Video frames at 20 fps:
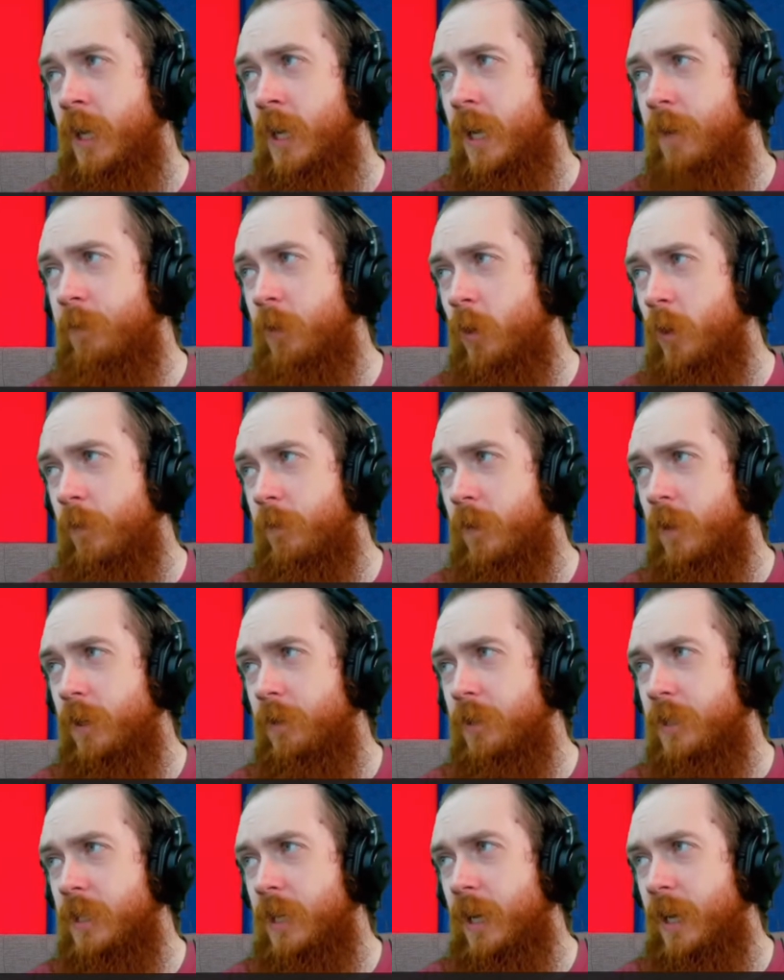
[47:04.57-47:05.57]
If you have
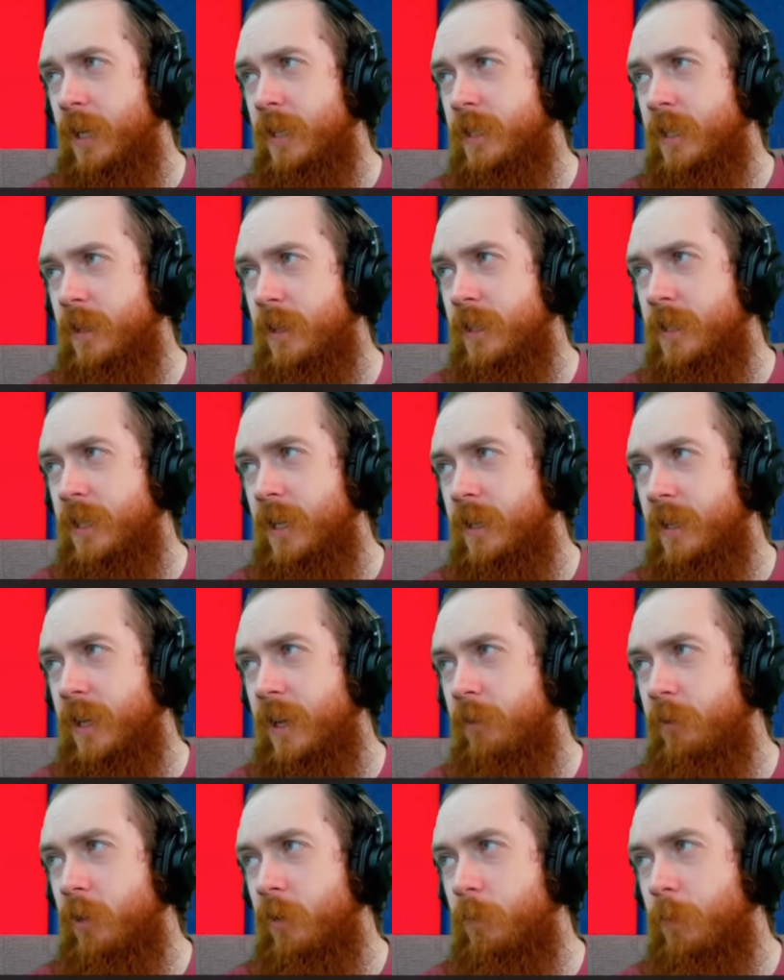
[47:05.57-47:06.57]
clear skies at the
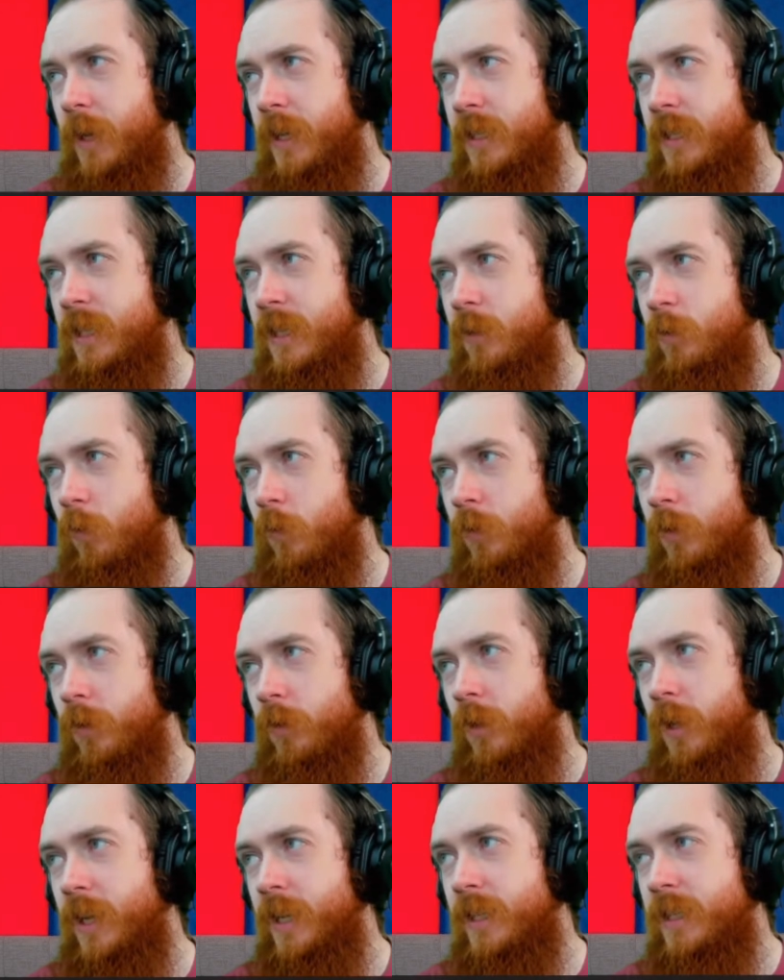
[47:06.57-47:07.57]
Citadel, you might see
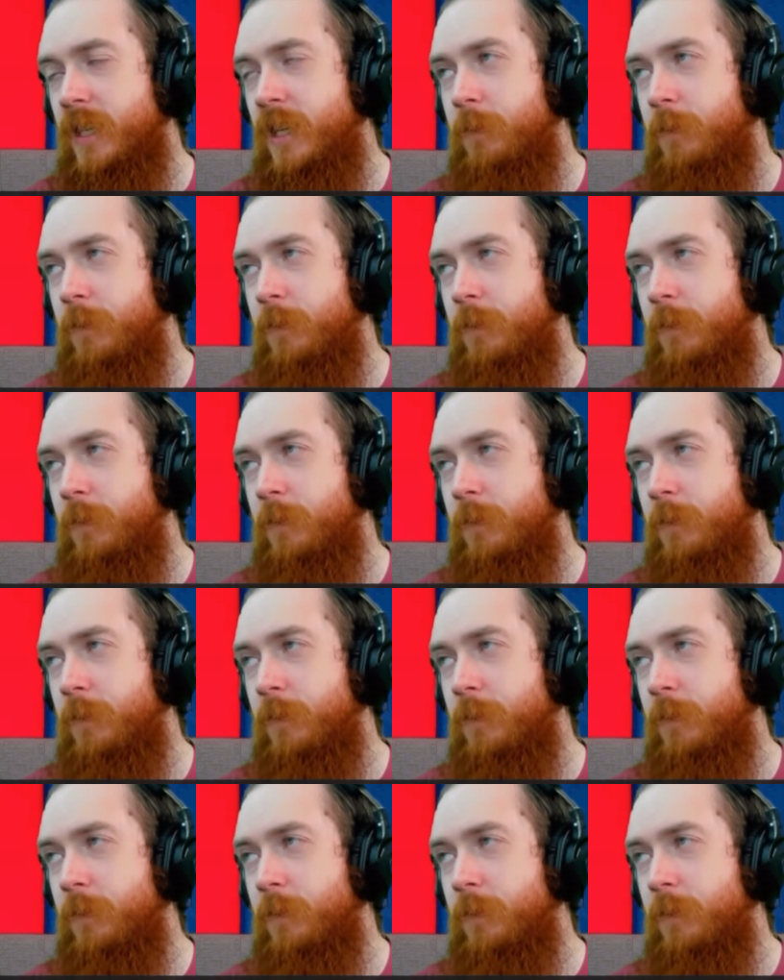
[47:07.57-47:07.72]
northern lights.